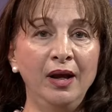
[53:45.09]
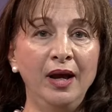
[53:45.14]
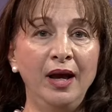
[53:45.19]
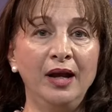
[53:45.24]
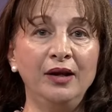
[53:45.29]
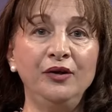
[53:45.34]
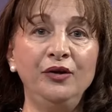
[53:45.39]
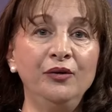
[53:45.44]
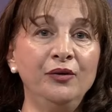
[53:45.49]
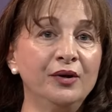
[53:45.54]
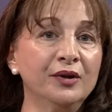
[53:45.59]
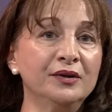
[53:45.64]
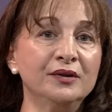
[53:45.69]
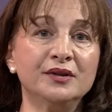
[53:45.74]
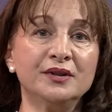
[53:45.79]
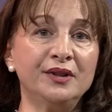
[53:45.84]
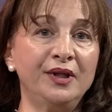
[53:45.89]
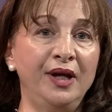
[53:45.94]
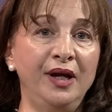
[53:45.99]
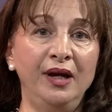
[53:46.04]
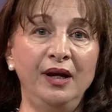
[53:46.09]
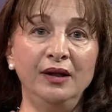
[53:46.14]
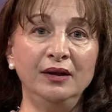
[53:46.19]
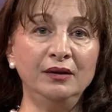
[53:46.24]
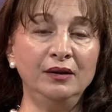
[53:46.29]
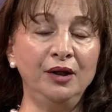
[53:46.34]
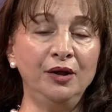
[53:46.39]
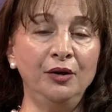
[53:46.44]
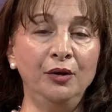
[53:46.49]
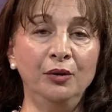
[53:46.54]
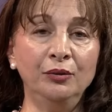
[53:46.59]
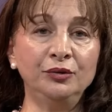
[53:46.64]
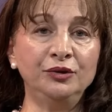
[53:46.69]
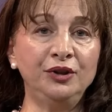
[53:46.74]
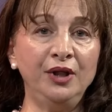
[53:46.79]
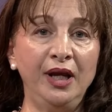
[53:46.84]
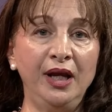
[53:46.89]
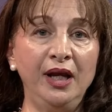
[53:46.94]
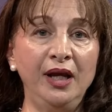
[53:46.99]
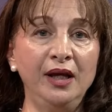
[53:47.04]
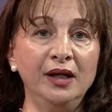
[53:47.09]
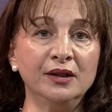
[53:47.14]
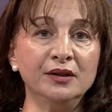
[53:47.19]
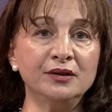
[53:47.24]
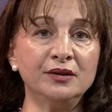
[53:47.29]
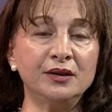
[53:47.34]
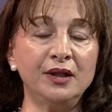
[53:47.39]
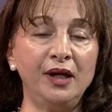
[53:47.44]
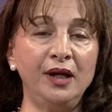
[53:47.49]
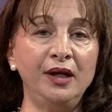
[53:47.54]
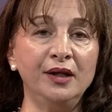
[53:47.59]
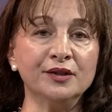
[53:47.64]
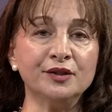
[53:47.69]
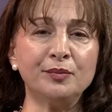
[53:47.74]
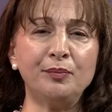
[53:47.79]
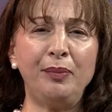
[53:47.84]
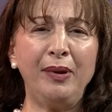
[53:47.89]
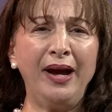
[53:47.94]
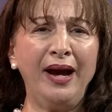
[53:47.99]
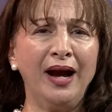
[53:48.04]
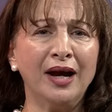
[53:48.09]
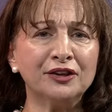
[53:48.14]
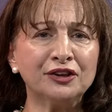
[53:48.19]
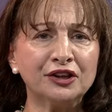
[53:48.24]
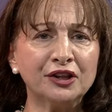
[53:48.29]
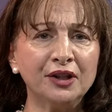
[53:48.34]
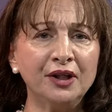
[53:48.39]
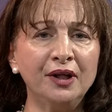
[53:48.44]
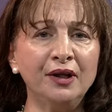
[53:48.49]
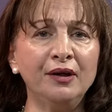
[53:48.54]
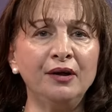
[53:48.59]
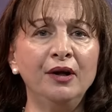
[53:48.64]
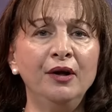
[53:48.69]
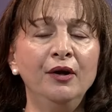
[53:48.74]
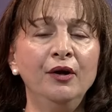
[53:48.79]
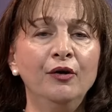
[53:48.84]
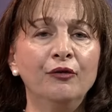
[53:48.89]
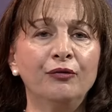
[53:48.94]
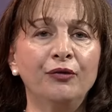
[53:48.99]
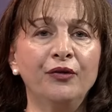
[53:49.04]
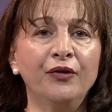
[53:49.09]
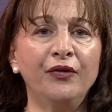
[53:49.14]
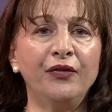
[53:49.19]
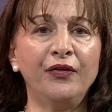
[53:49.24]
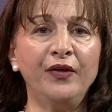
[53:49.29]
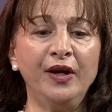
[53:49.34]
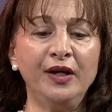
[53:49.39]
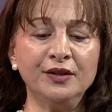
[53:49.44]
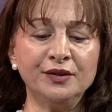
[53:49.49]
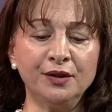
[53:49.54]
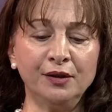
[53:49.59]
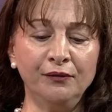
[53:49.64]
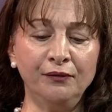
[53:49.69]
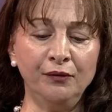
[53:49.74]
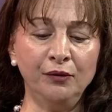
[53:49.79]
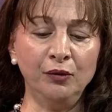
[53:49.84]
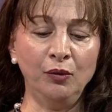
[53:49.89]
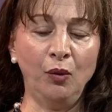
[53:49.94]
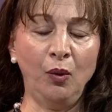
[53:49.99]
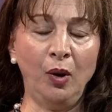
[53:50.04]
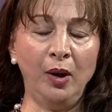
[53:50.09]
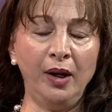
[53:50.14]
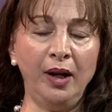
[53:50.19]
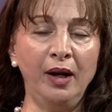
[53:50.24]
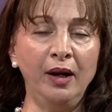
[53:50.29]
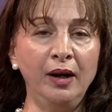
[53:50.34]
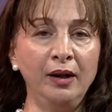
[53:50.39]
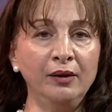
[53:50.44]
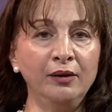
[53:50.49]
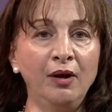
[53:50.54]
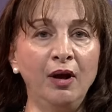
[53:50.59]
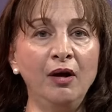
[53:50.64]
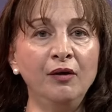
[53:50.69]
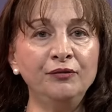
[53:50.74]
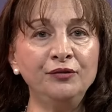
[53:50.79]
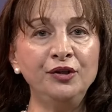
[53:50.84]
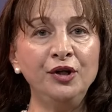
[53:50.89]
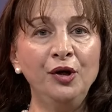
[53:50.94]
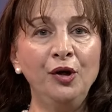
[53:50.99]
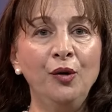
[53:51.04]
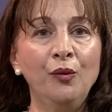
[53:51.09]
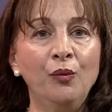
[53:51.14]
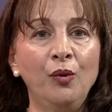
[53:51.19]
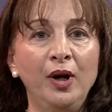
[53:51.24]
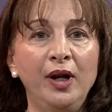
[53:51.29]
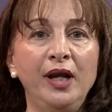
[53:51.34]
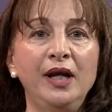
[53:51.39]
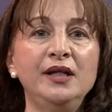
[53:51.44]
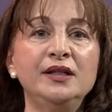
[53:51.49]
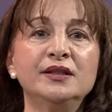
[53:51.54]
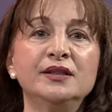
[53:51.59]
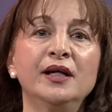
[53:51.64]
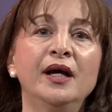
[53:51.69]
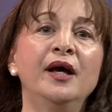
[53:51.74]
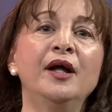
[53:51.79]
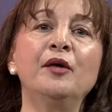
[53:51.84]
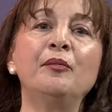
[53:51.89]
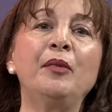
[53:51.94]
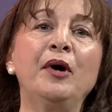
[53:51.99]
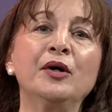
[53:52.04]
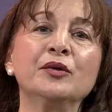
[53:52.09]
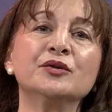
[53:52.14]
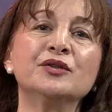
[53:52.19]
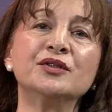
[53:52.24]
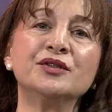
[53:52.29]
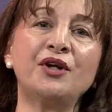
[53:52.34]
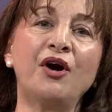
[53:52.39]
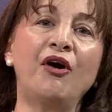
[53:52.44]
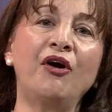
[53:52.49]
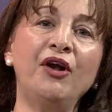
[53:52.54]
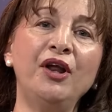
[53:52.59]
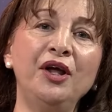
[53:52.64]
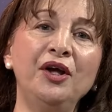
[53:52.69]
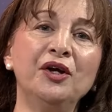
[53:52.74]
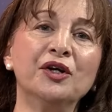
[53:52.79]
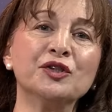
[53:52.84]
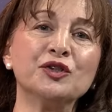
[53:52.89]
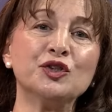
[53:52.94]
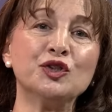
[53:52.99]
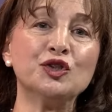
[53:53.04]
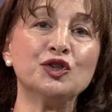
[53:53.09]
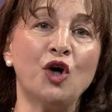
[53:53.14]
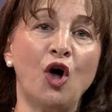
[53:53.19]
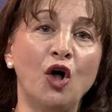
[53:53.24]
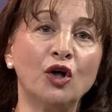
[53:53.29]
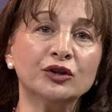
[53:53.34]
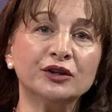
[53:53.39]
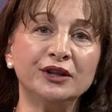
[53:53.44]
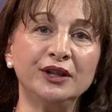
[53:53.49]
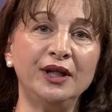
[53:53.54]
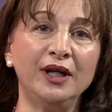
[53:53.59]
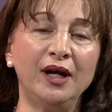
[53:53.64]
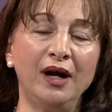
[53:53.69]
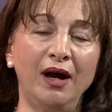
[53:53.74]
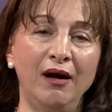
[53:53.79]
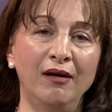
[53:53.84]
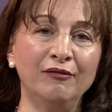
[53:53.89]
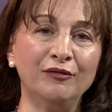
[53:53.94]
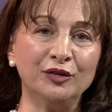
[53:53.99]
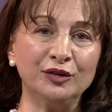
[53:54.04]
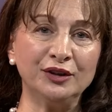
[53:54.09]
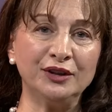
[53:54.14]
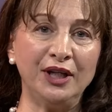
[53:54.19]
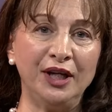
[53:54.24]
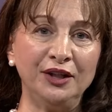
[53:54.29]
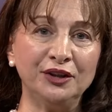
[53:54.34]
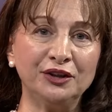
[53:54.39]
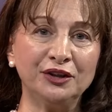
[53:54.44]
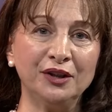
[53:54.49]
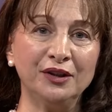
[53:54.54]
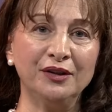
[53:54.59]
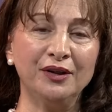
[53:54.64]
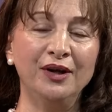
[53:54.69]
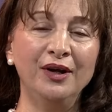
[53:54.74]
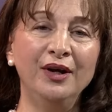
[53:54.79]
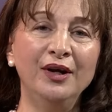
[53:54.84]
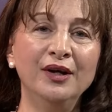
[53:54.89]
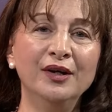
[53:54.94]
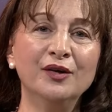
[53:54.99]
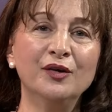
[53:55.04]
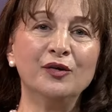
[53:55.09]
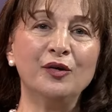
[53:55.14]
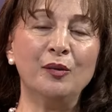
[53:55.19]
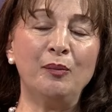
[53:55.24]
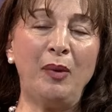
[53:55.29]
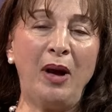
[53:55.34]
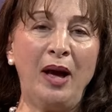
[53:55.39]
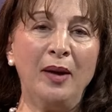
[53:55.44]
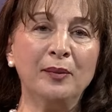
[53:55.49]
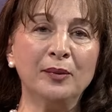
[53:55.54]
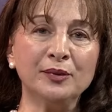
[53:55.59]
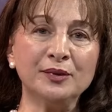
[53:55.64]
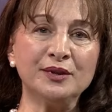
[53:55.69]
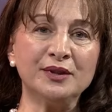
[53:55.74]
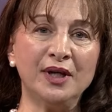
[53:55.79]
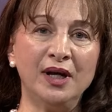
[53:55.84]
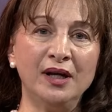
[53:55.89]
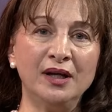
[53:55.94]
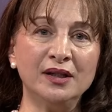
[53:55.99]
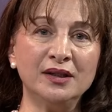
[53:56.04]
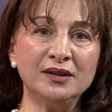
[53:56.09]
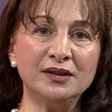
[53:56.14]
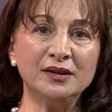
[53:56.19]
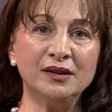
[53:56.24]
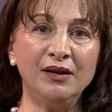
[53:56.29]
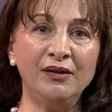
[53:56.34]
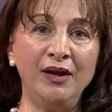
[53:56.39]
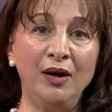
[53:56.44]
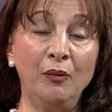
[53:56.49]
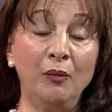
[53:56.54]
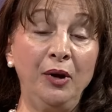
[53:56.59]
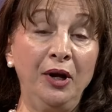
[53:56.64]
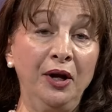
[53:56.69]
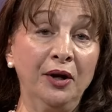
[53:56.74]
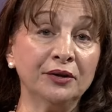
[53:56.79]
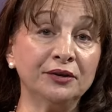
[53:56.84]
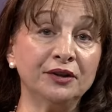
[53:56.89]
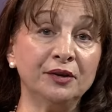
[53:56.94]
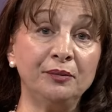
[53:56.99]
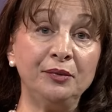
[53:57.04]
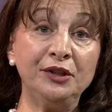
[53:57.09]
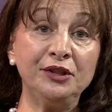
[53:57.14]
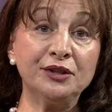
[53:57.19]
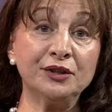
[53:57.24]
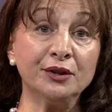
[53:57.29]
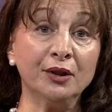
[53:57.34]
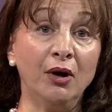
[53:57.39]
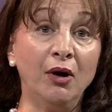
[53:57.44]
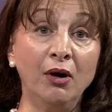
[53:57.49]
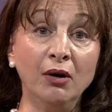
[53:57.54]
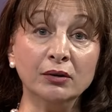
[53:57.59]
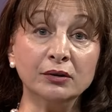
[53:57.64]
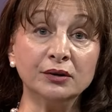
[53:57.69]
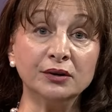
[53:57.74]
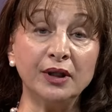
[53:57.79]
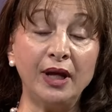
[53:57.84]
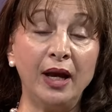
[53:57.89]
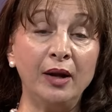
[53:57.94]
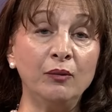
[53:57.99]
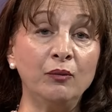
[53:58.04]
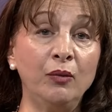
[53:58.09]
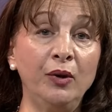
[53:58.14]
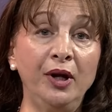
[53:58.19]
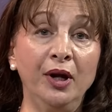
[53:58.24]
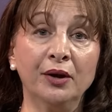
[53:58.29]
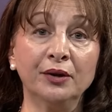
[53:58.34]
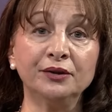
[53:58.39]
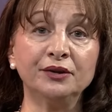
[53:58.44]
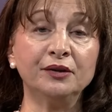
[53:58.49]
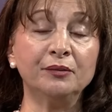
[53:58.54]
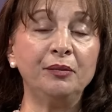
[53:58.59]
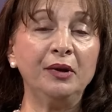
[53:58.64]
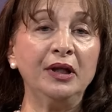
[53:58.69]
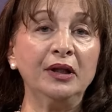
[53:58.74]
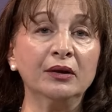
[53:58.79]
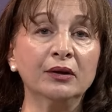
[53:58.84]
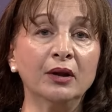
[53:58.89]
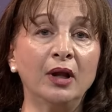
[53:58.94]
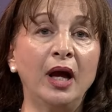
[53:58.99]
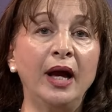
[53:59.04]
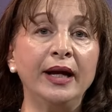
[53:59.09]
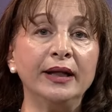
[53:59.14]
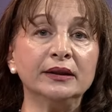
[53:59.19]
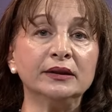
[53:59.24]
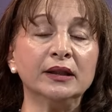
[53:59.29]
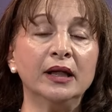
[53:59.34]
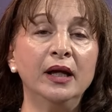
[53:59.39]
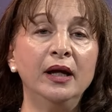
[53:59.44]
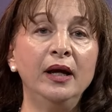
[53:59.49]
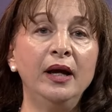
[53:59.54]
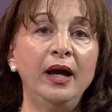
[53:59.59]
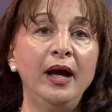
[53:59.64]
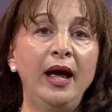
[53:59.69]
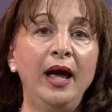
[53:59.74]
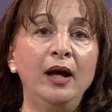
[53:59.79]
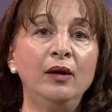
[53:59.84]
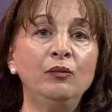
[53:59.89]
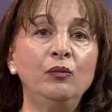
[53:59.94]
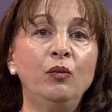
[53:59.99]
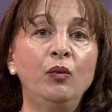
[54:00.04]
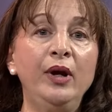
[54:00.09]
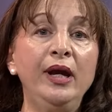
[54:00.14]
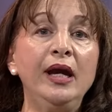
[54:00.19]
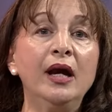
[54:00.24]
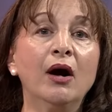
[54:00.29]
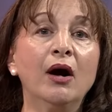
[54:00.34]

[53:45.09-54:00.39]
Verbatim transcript: and you can see, you know, he is he is passionate for the things of the Lord. And I loved what he said about starting a salty conversation. Well, the Bible says that we are to be salt and we are to be light, and we